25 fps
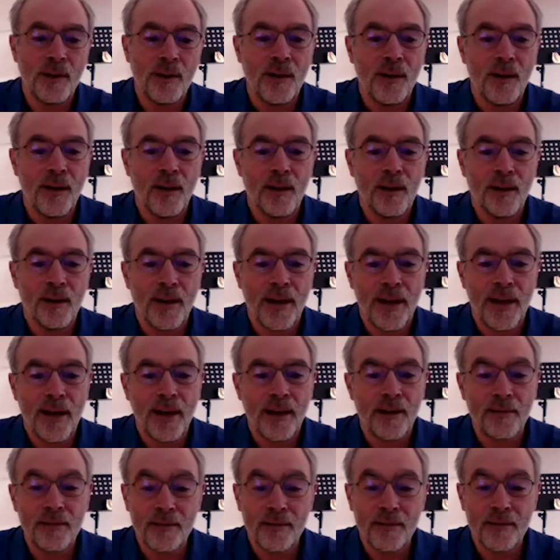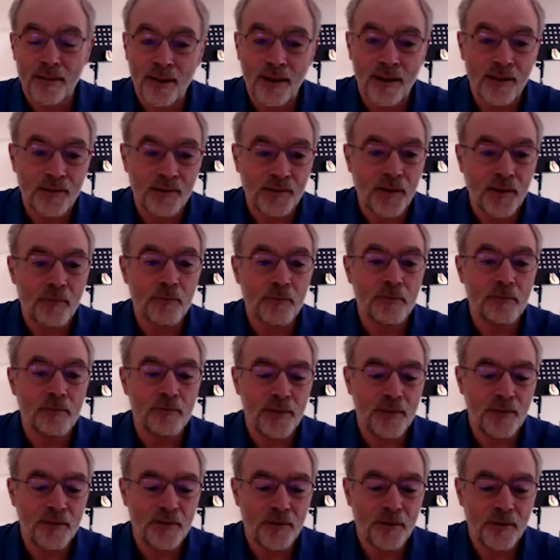and several
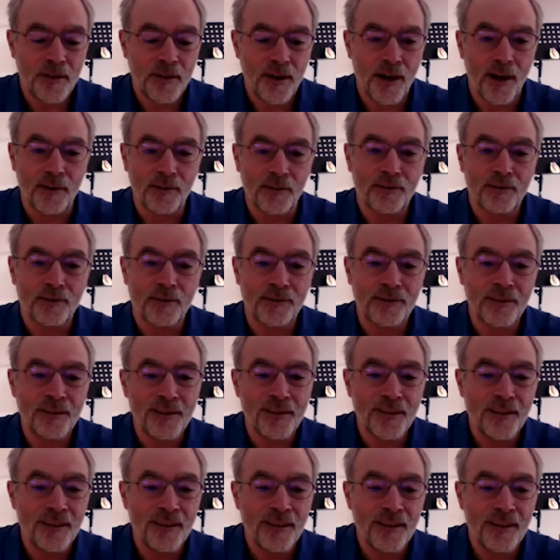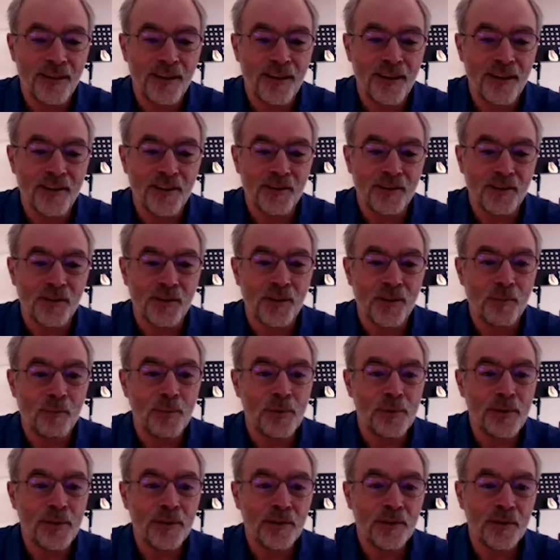featured guests. So
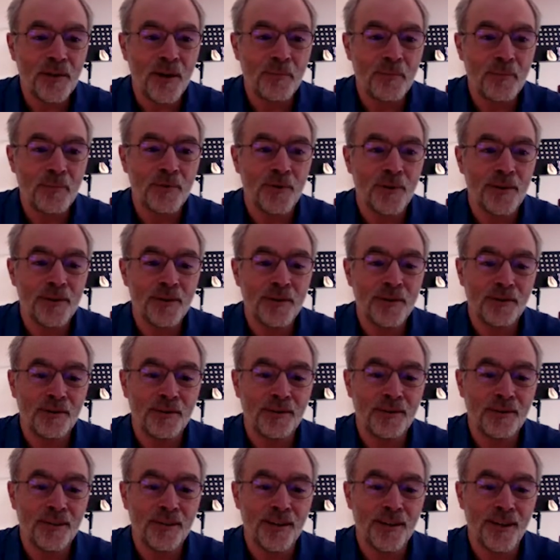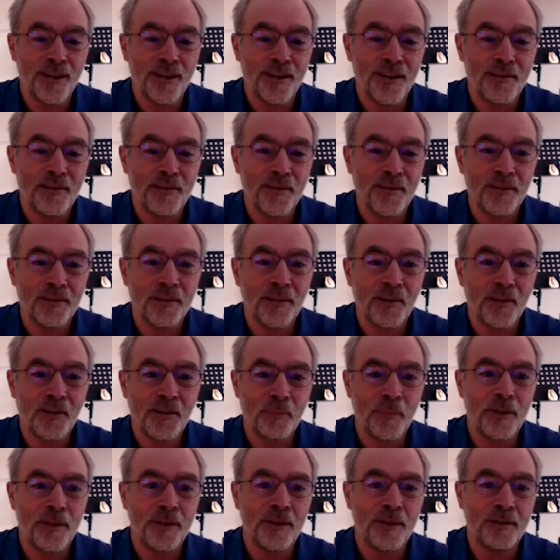please come join us. This has
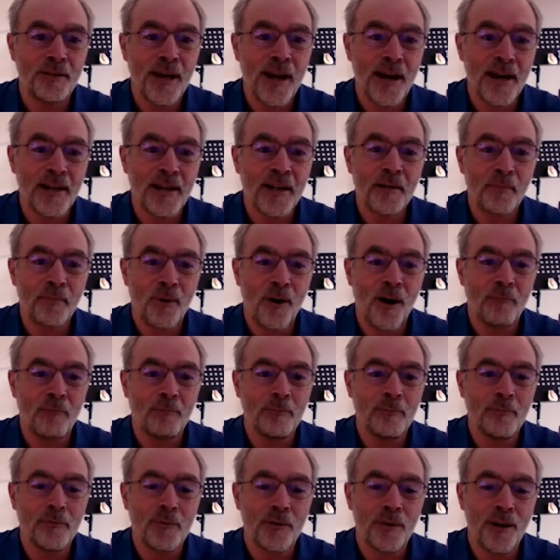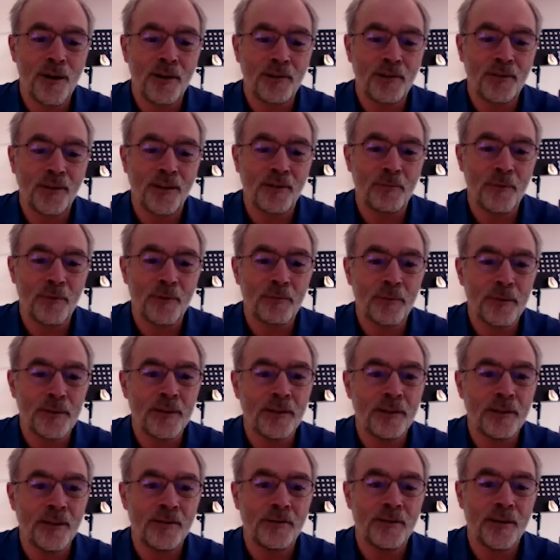been a nagging problem for us, and we
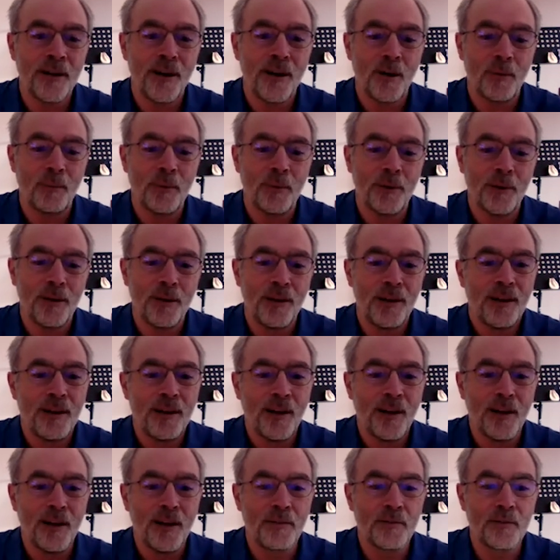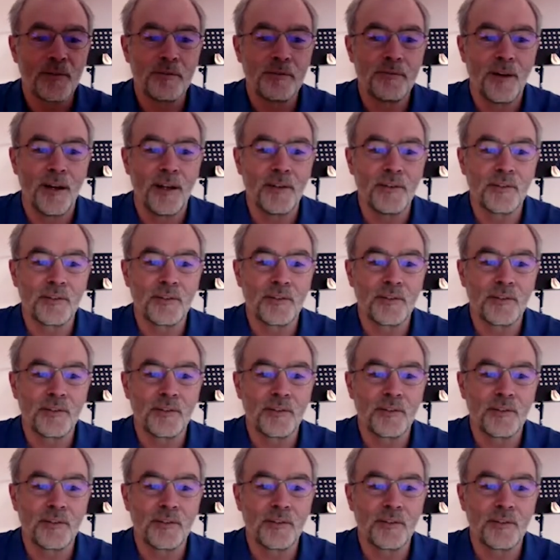really need your help to find a